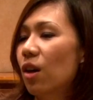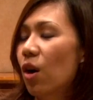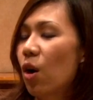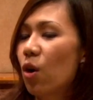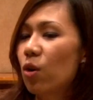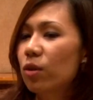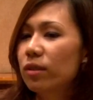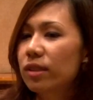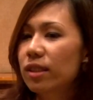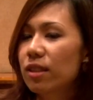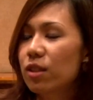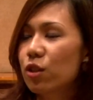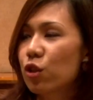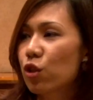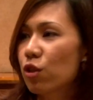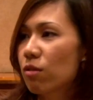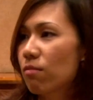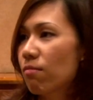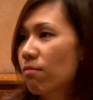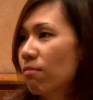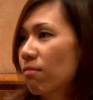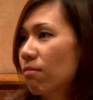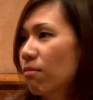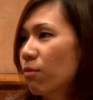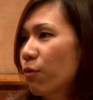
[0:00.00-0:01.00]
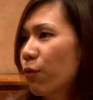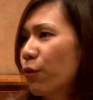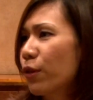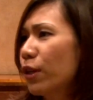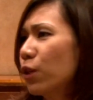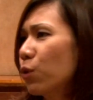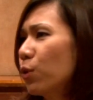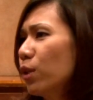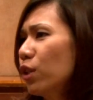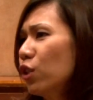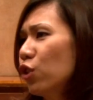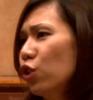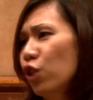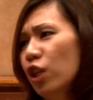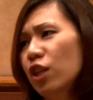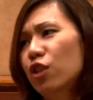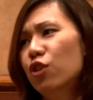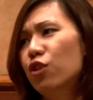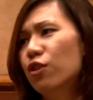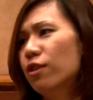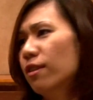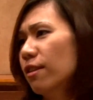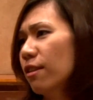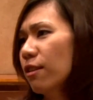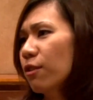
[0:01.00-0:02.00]
all these frequent
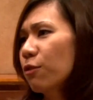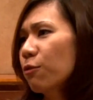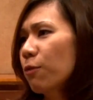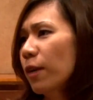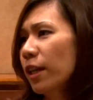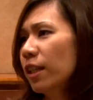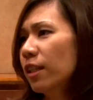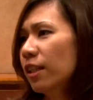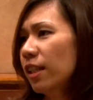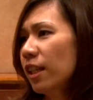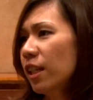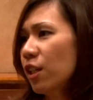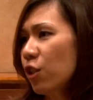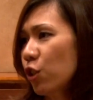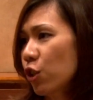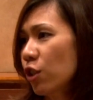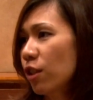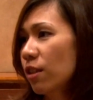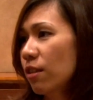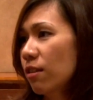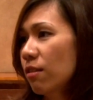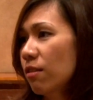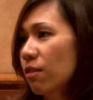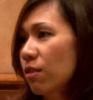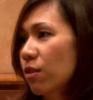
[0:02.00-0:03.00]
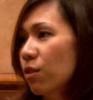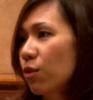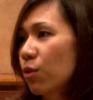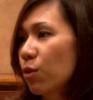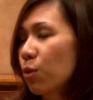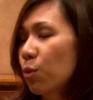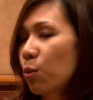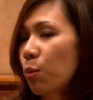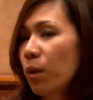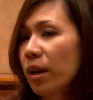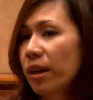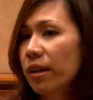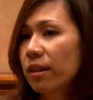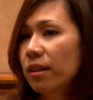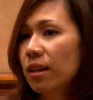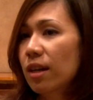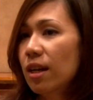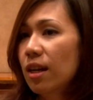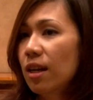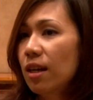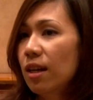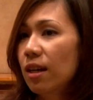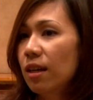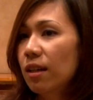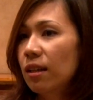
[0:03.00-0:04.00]
changes in the regulations, you know, where
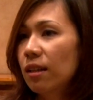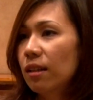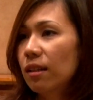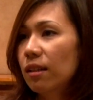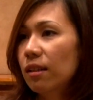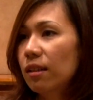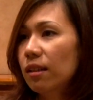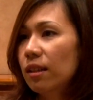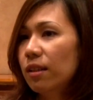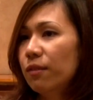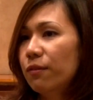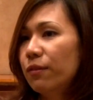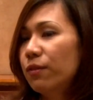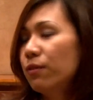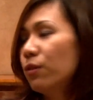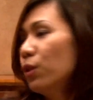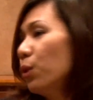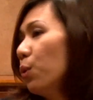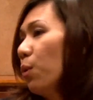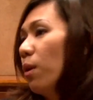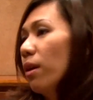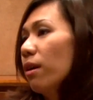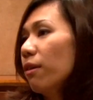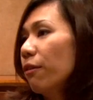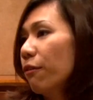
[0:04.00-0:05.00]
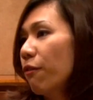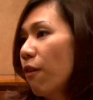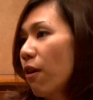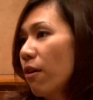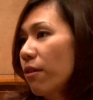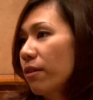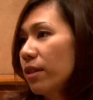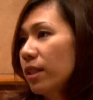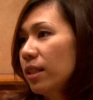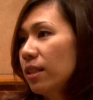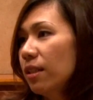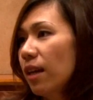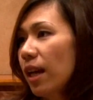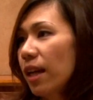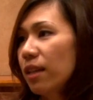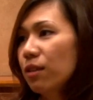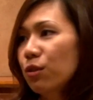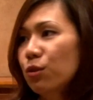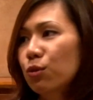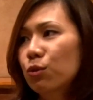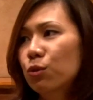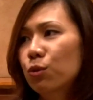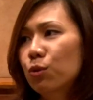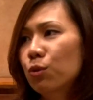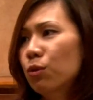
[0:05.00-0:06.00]
if you are a foreigner and
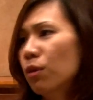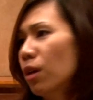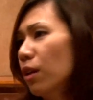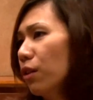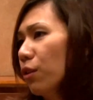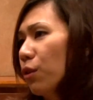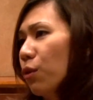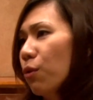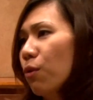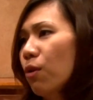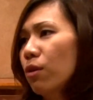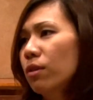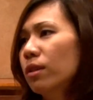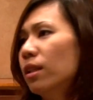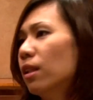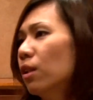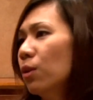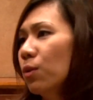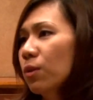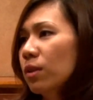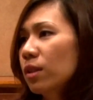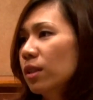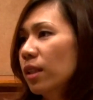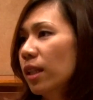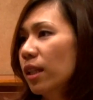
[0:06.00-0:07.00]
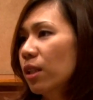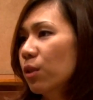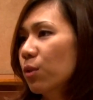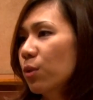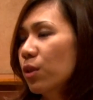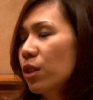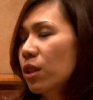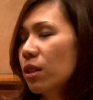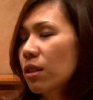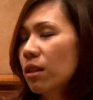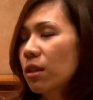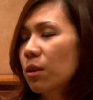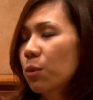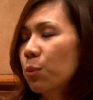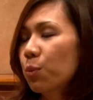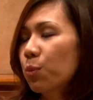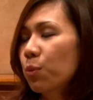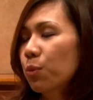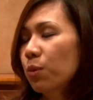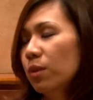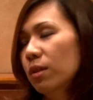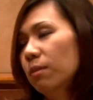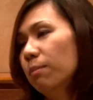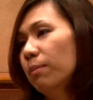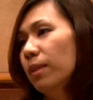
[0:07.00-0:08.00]
you do not know the local language, it
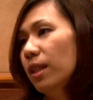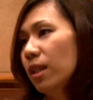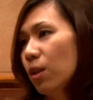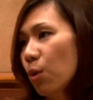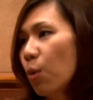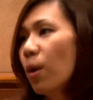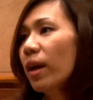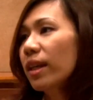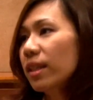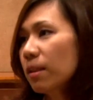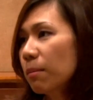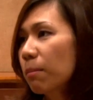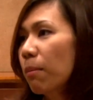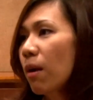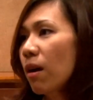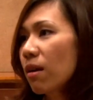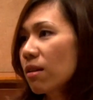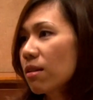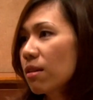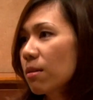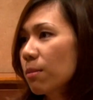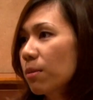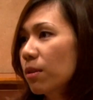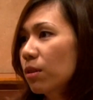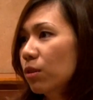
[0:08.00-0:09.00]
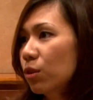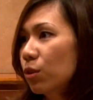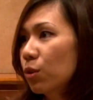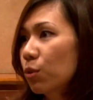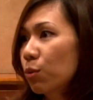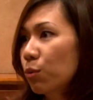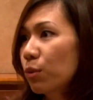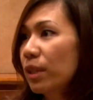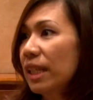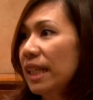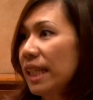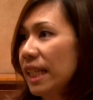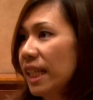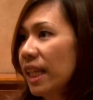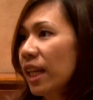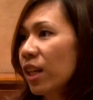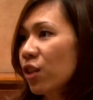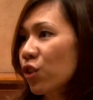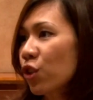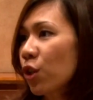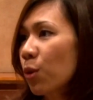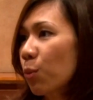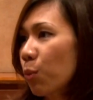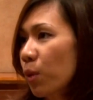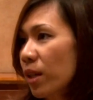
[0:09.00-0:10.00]
will be quite impossible to really
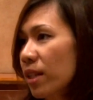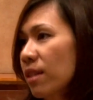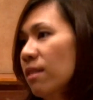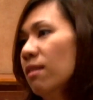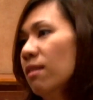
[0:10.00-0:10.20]
catch up what